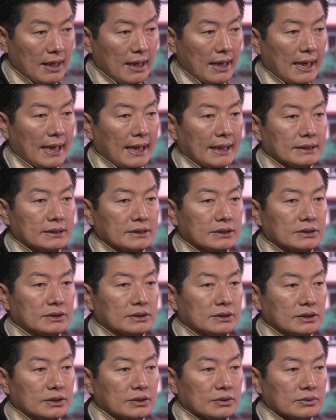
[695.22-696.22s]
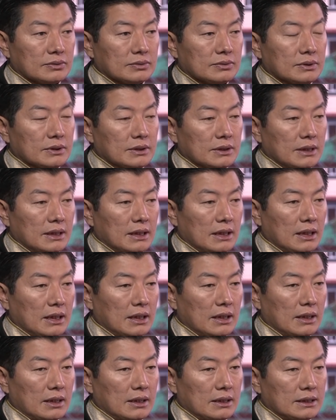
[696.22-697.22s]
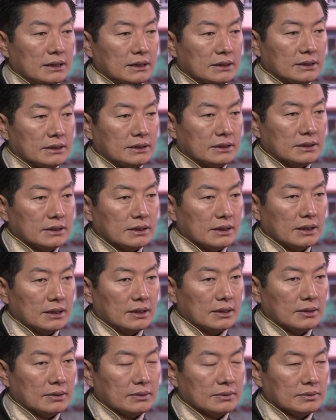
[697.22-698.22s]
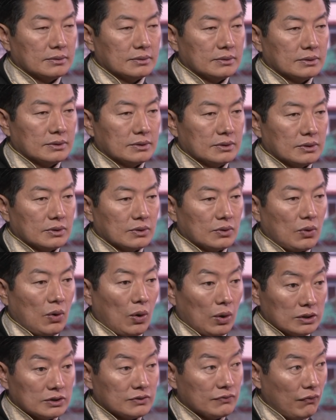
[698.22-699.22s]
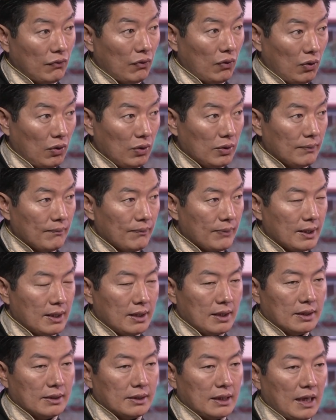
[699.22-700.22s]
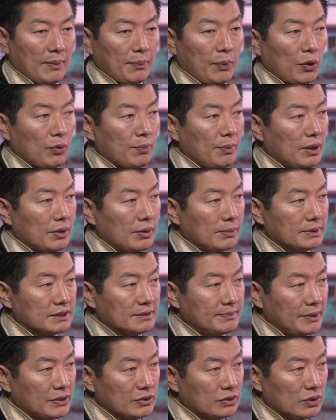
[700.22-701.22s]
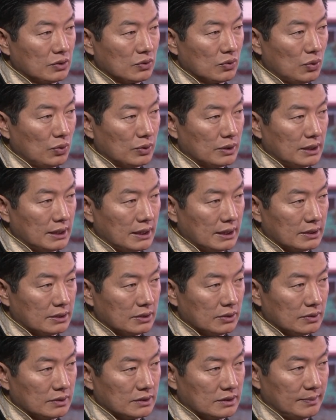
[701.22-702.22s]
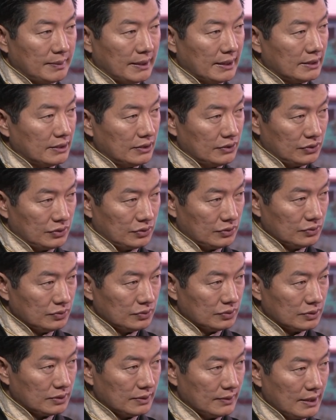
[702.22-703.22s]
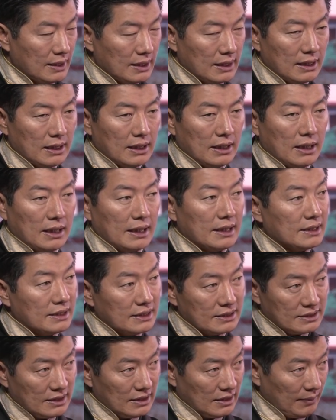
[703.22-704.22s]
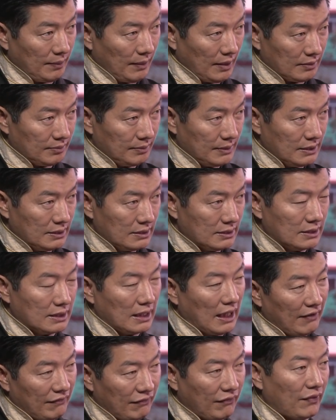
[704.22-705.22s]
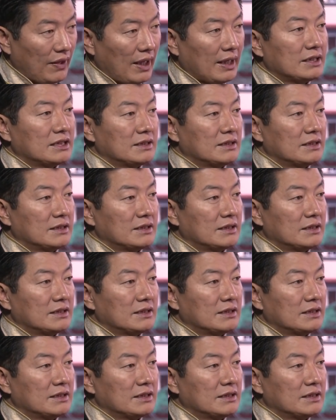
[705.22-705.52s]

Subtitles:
And, you know, it calls for the appointment of a special coordinator on Tibetan issues in the State Department, and after that